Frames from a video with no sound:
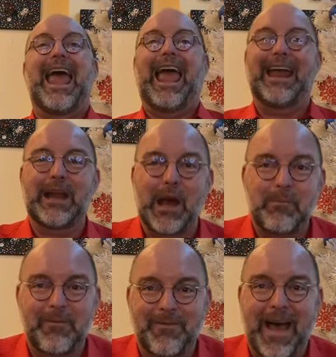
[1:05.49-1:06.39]
and up
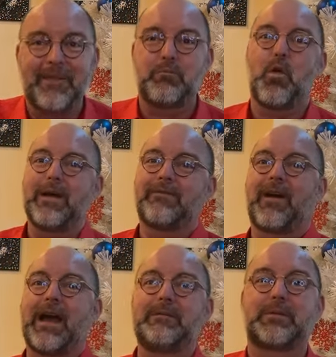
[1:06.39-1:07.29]

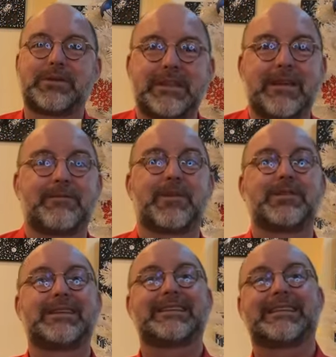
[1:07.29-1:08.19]
5.5%
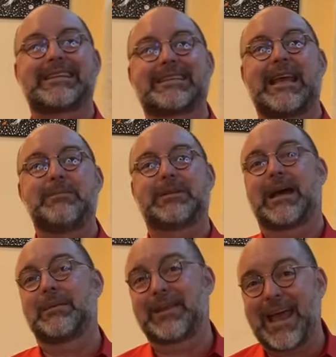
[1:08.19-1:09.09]
versus the same
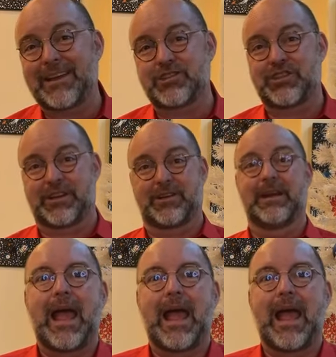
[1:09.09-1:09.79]
time last year.